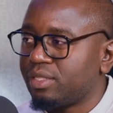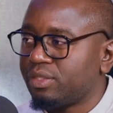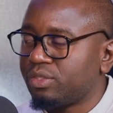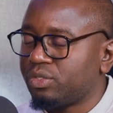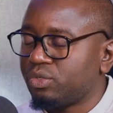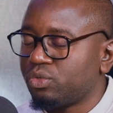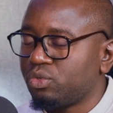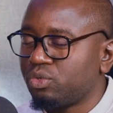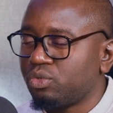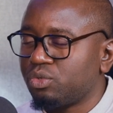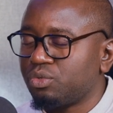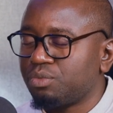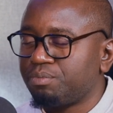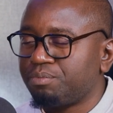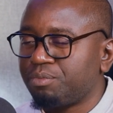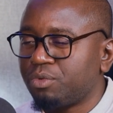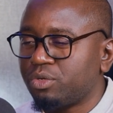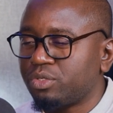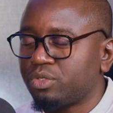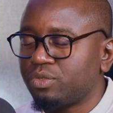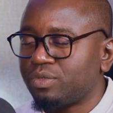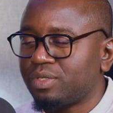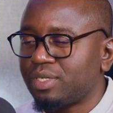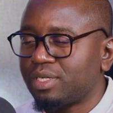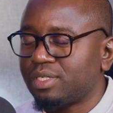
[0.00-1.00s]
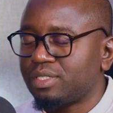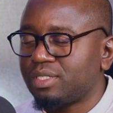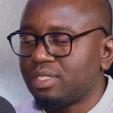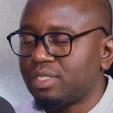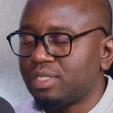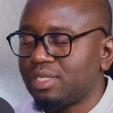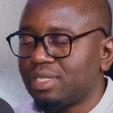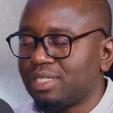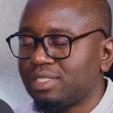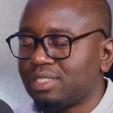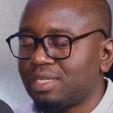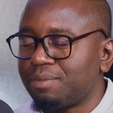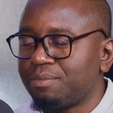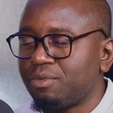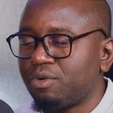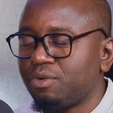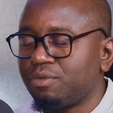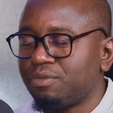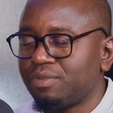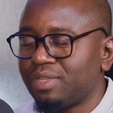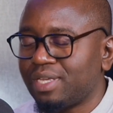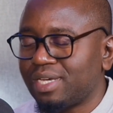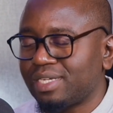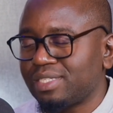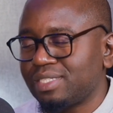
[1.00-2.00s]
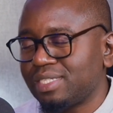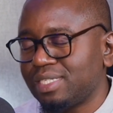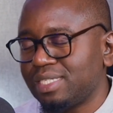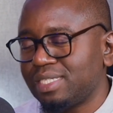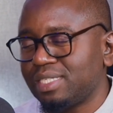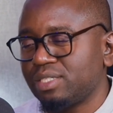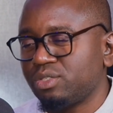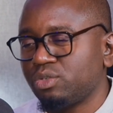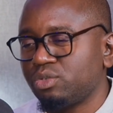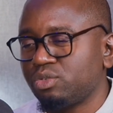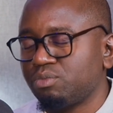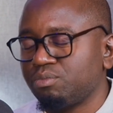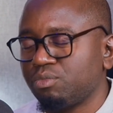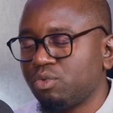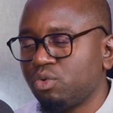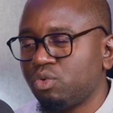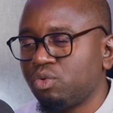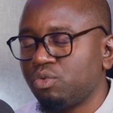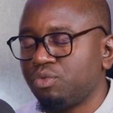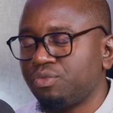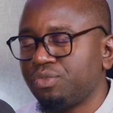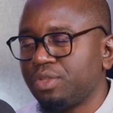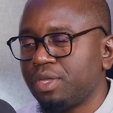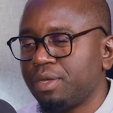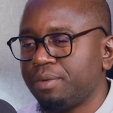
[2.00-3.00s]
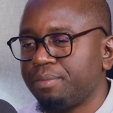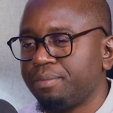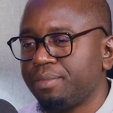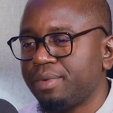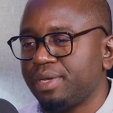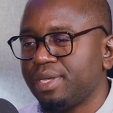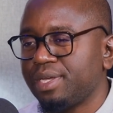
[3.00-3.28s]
through some of the accelerators, not all of them,